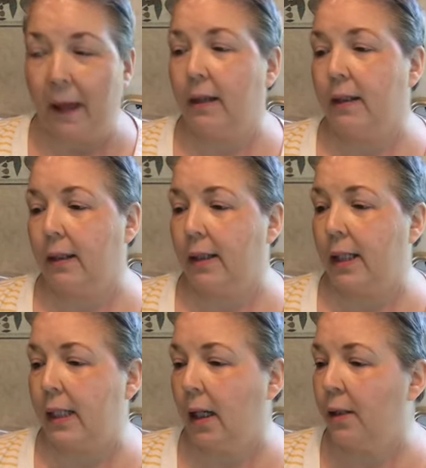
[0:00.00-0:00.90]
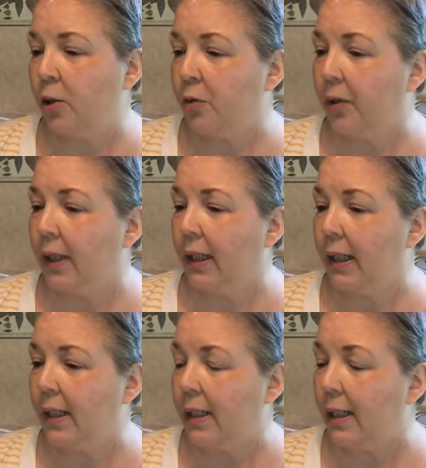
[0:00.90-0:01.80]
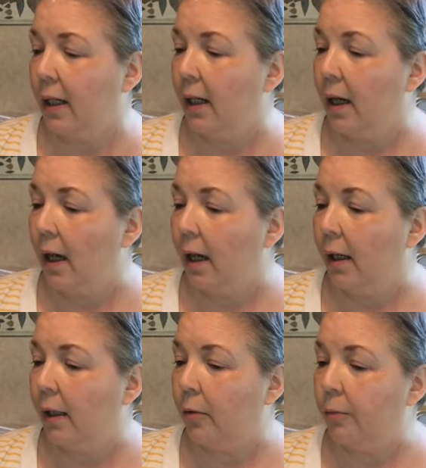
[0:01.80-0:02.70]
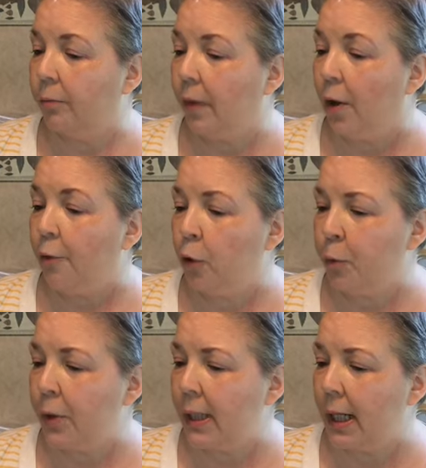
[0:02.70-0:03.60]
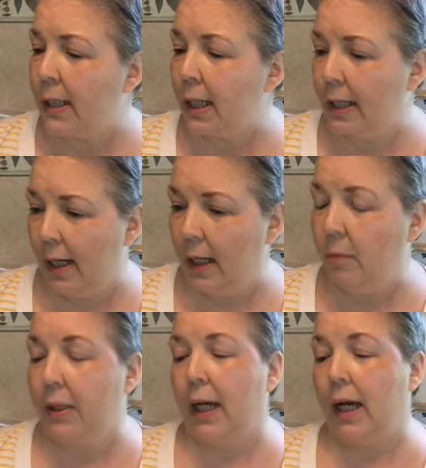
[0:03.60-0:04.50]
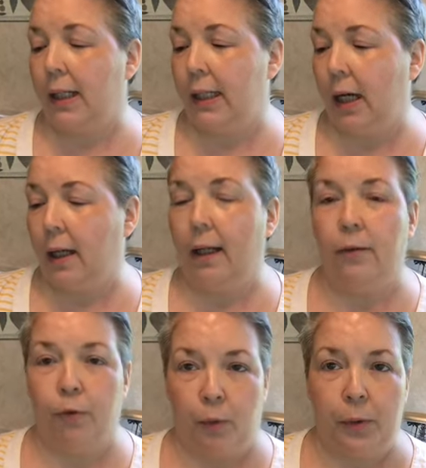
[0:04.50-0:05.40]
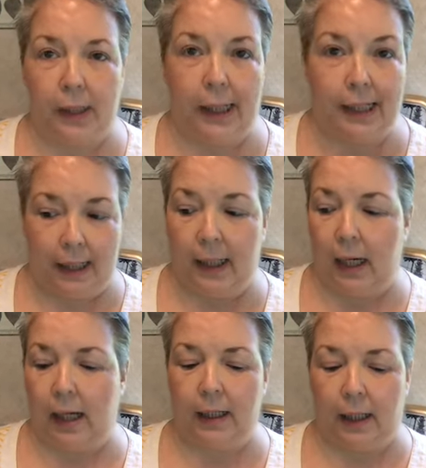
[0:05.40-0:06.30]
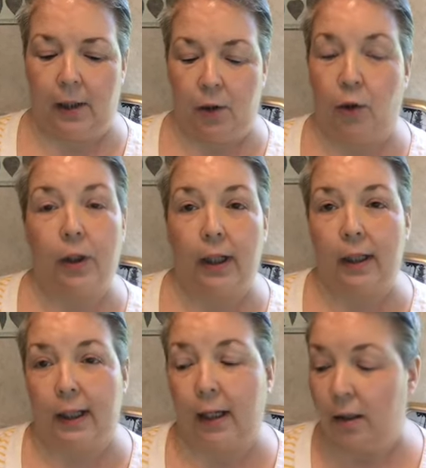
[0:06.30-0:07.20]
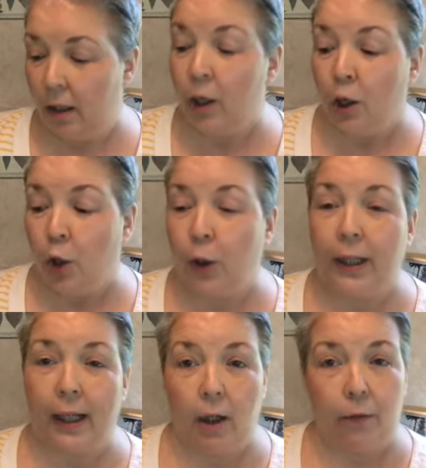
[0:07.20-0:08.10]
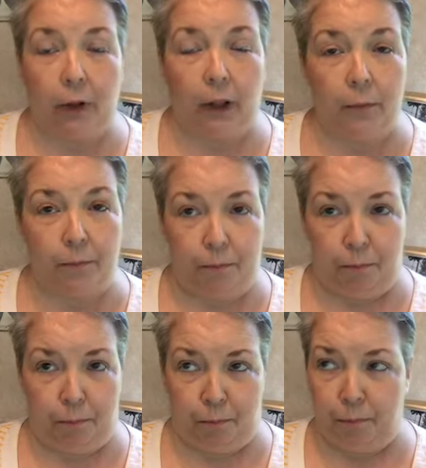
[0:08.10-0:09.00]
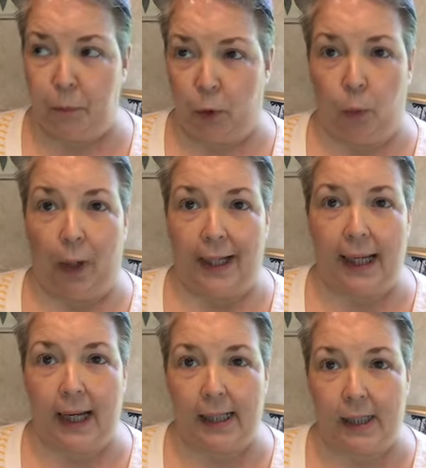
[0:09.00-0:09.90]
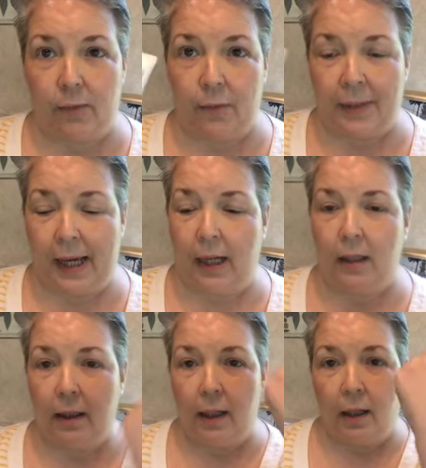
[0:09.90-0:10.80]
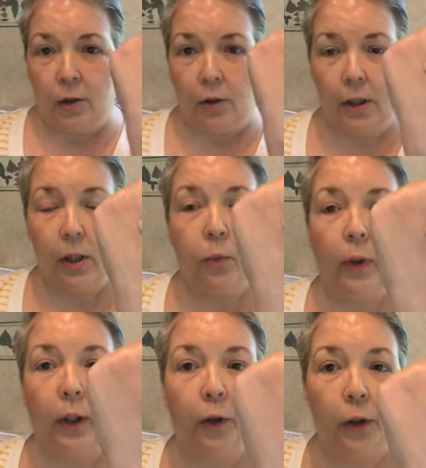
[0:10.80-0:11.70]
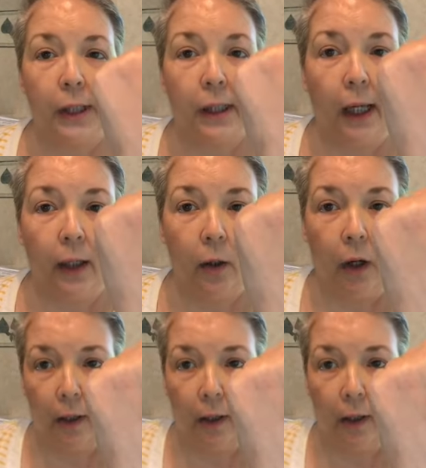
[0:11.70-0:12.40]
the sunscreen, is 4% titanium dioxide and 4% zinc oxide. So you can get a really good white cast from that. So this is what it looks like